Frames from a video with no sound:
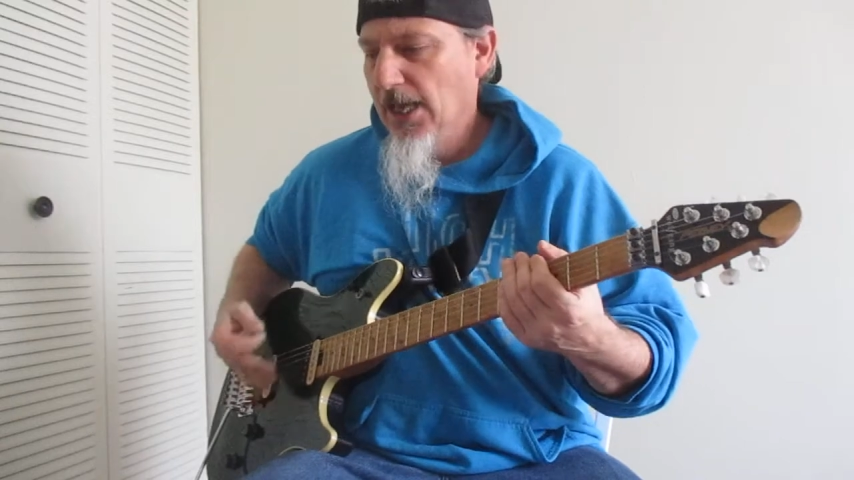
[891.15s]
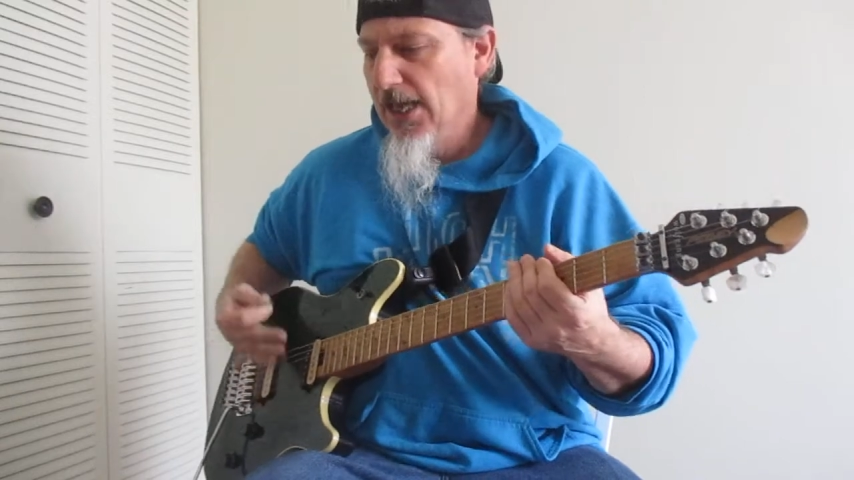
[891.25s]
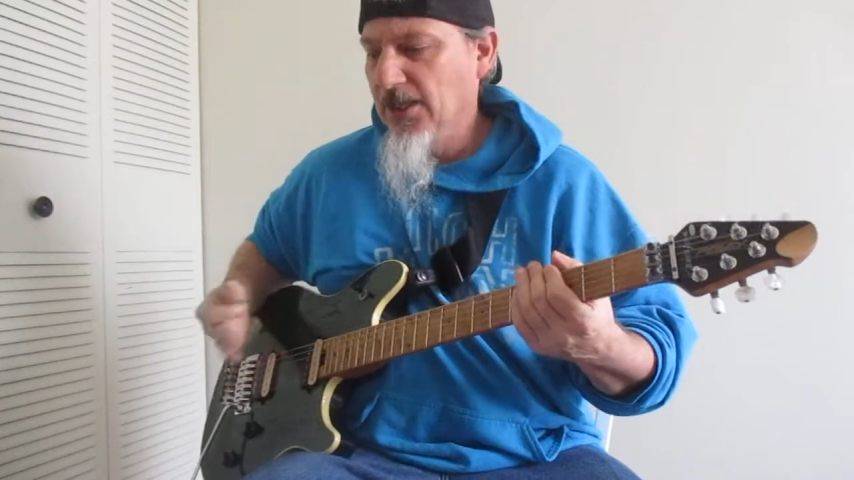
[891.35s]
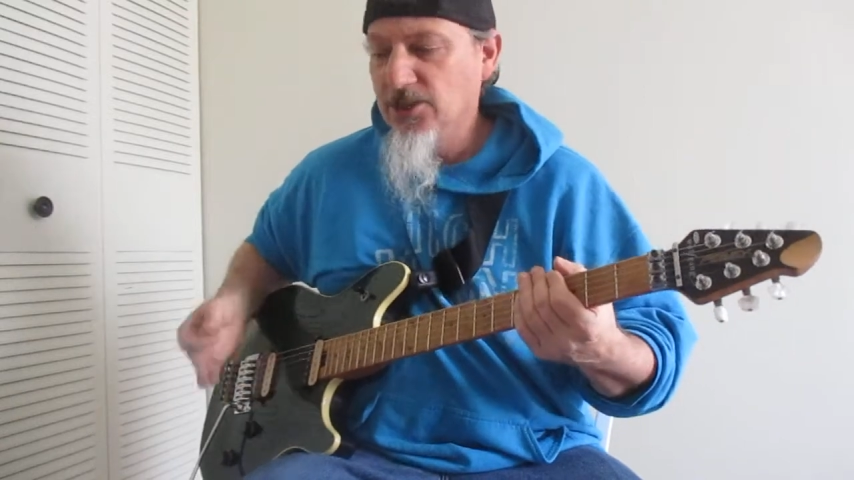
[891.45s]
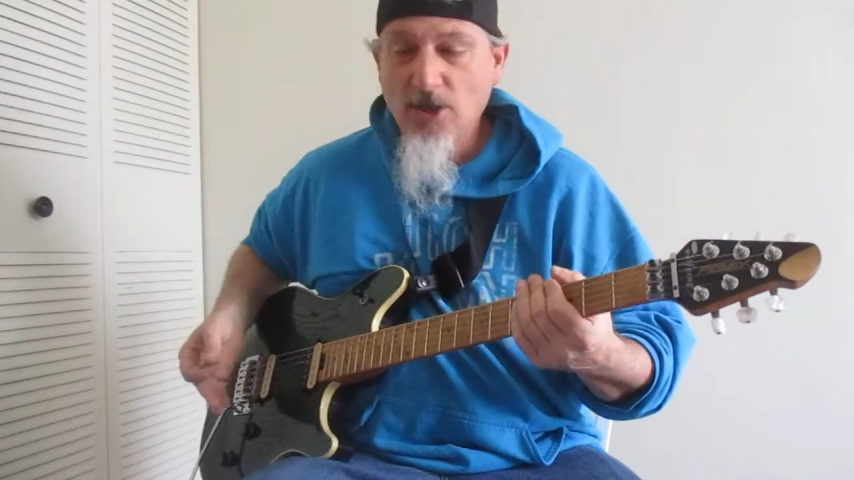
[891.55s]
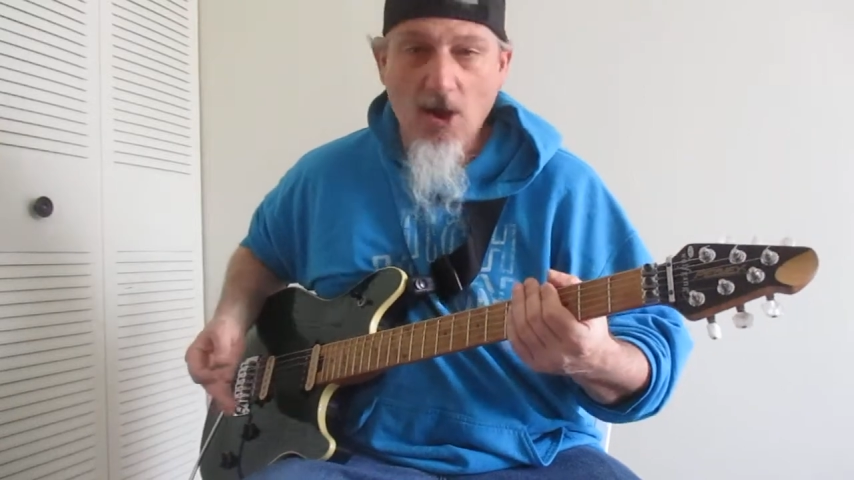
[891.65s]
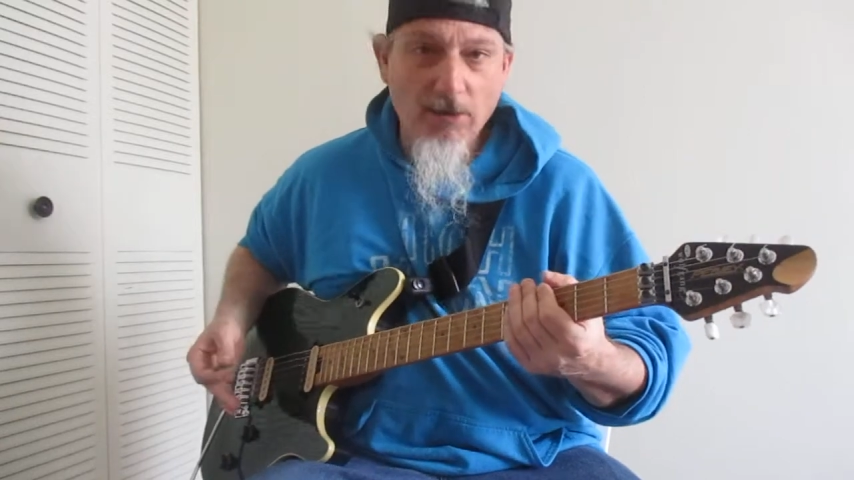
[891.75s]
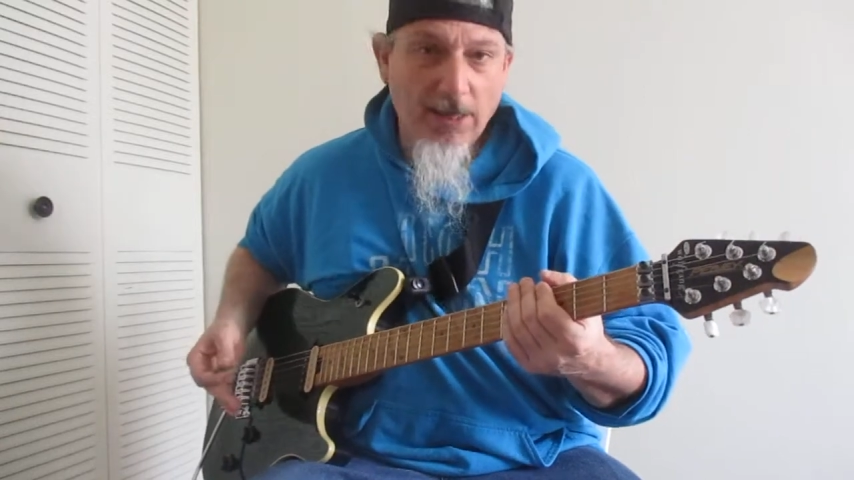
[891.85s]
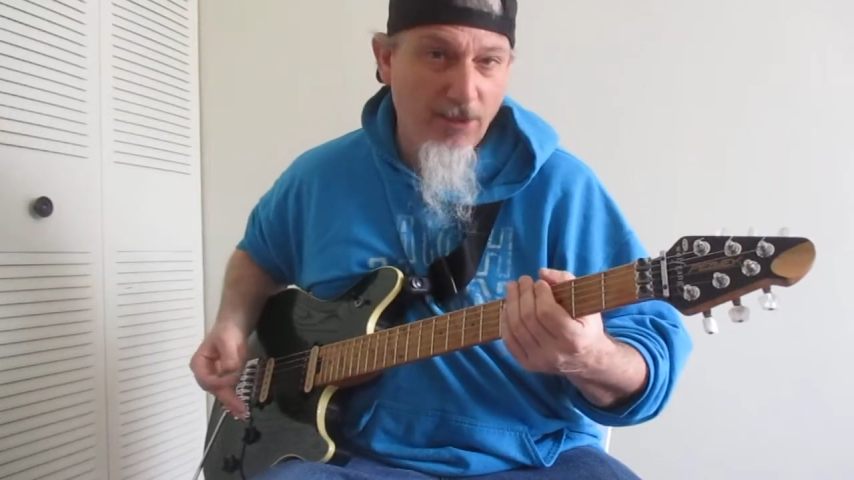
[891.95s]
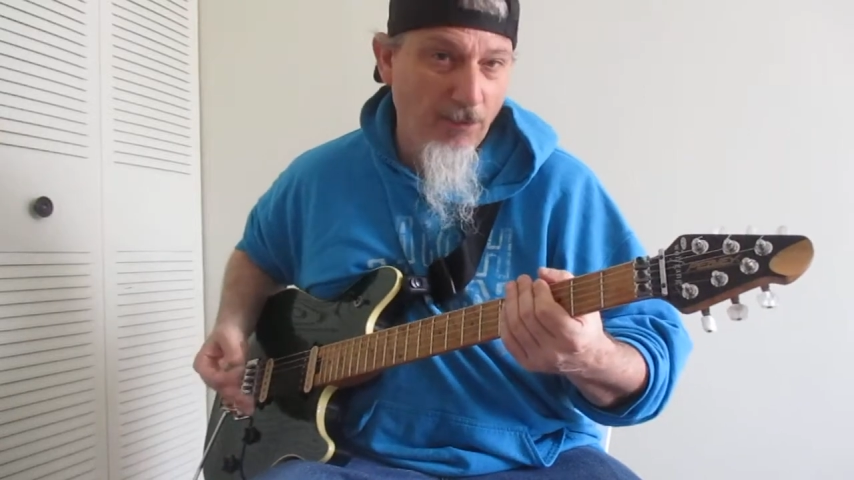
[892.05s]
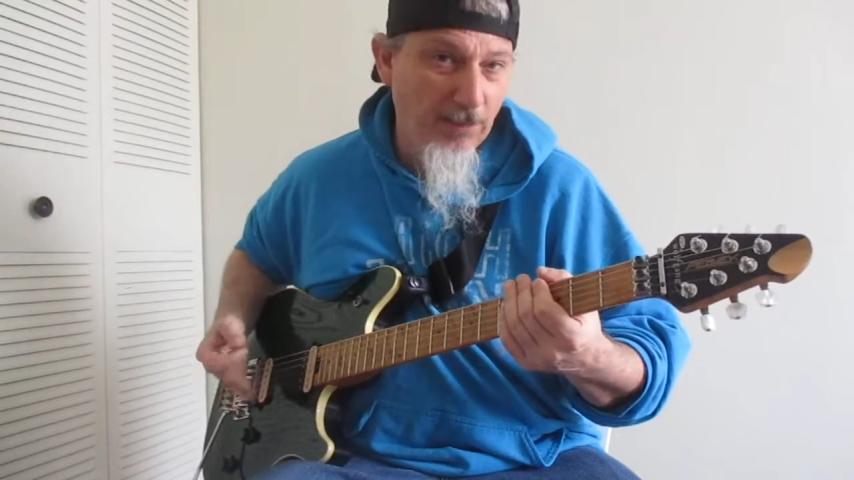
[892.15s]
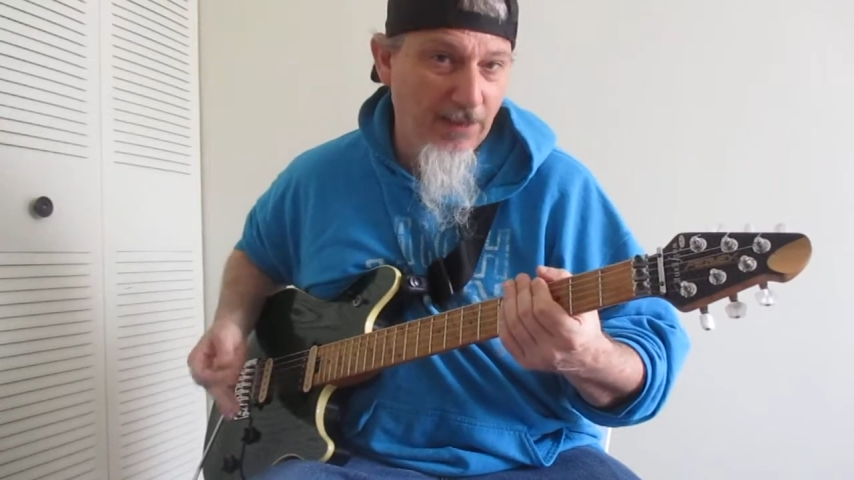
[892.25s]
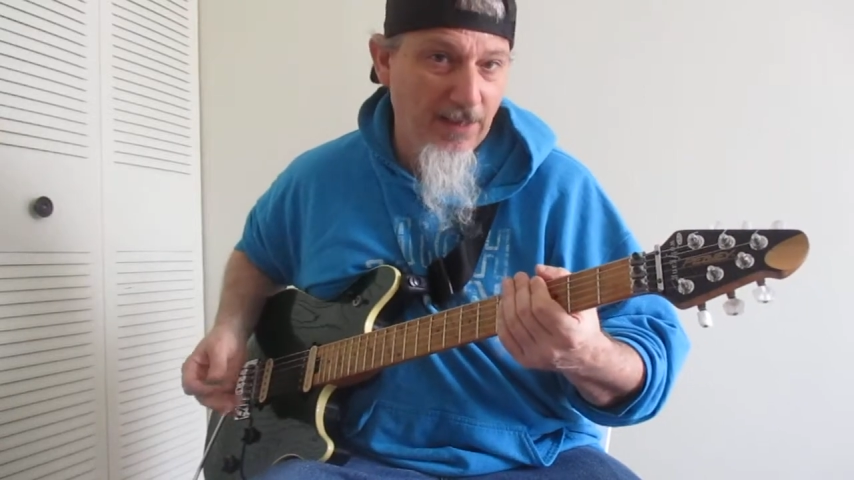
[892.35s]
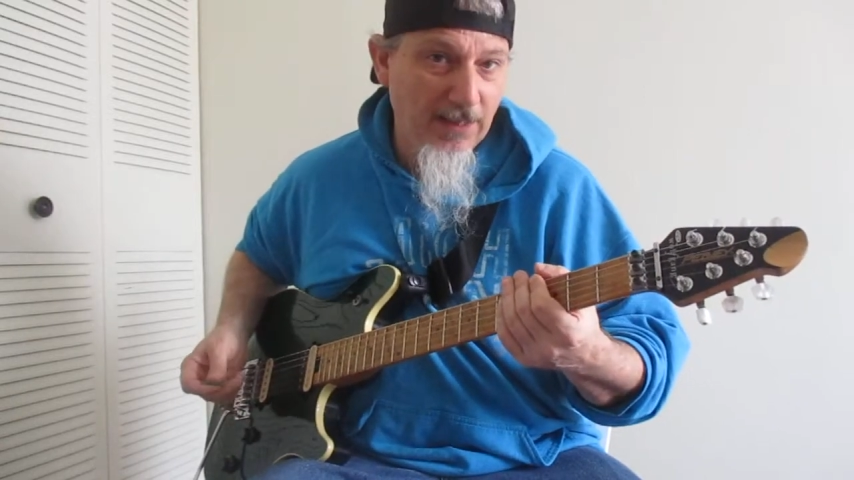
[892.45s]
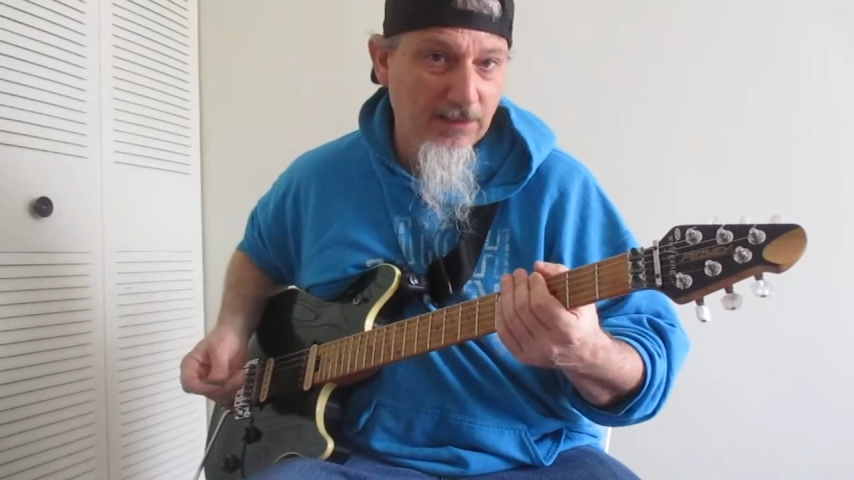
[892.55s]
and the song I don't believe